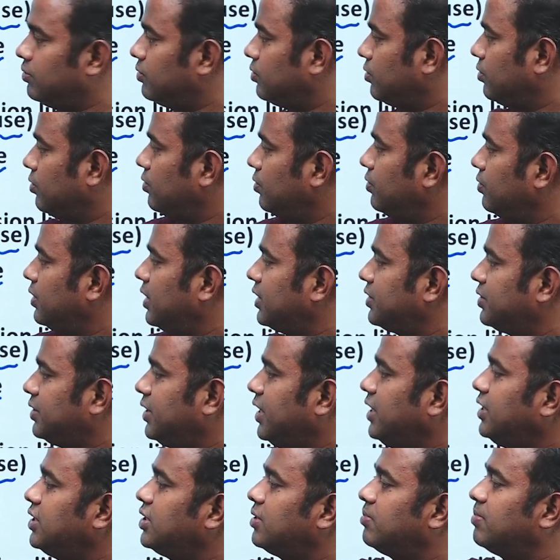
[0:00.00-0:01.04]
So the
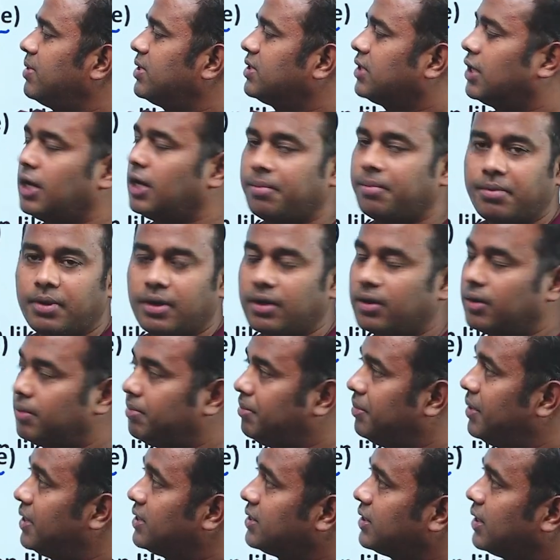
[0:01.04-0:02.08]
strange is basically
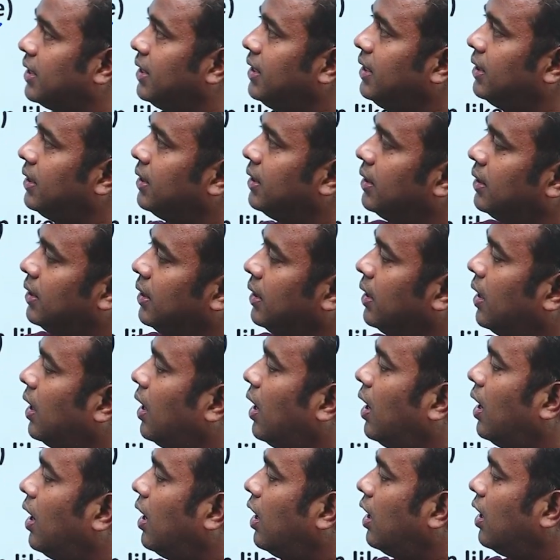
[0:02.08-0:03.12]

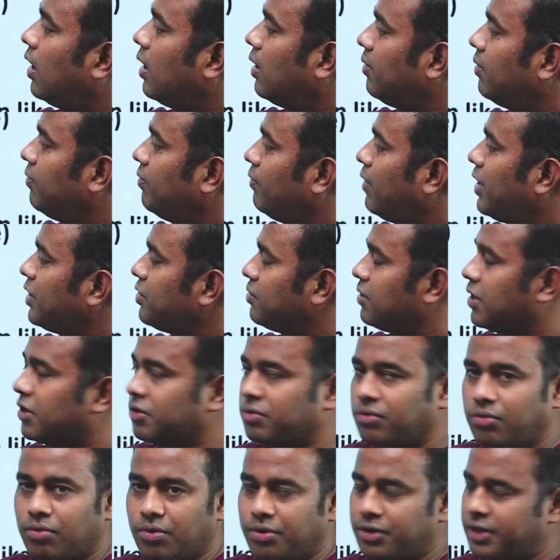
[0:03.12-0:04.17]
what you are
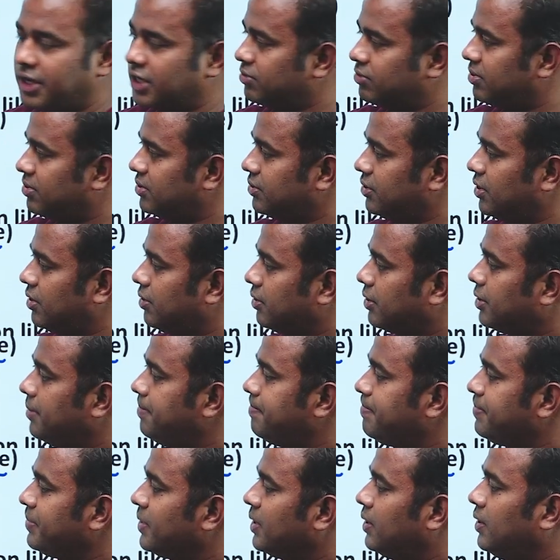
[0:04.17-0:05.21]
going to express here. Okay,
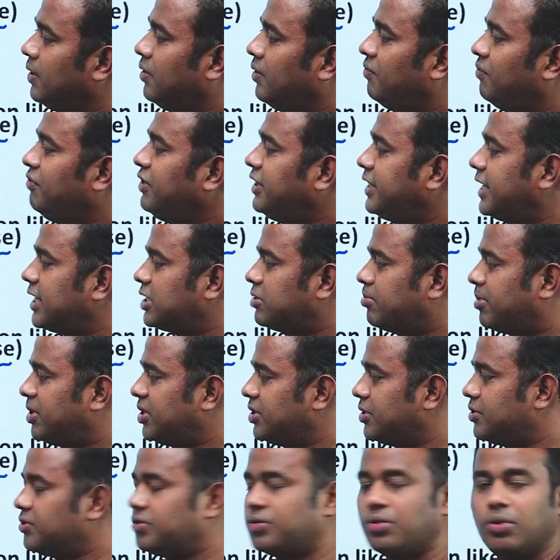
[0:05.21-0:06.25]
with
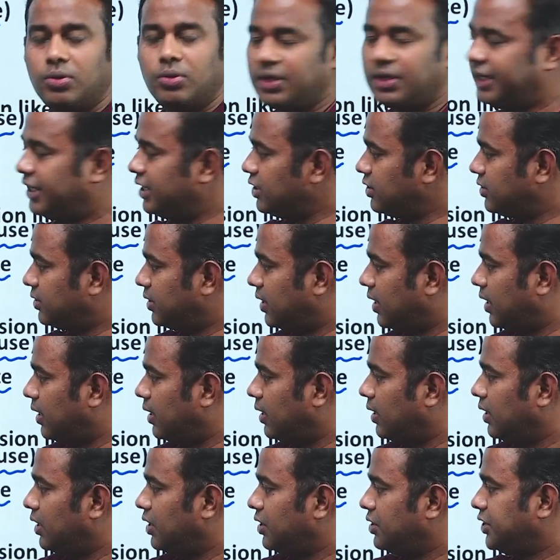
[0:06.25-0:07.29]
expression. So it is
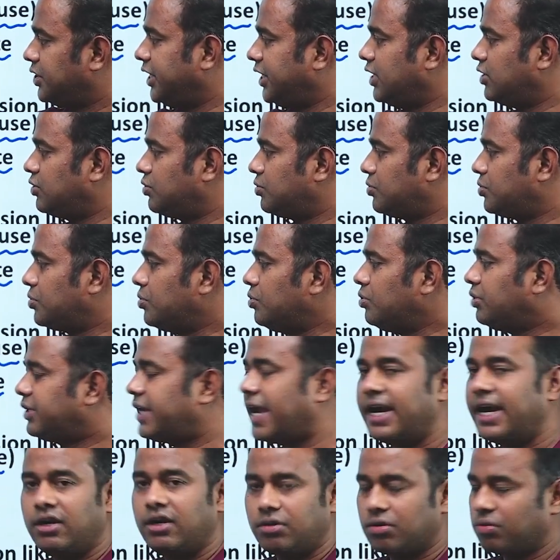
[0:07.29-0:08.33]
she is too
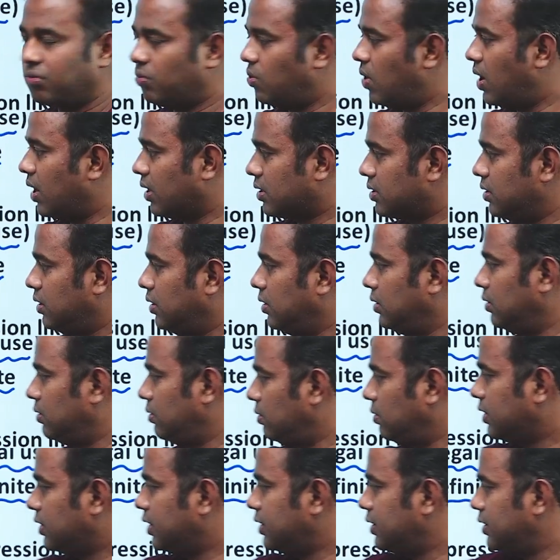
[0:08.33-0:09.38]
tired to walk.
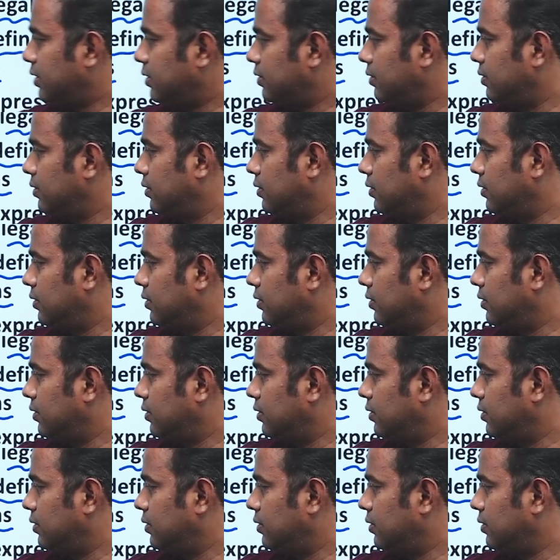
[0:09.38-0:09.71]
Look at here.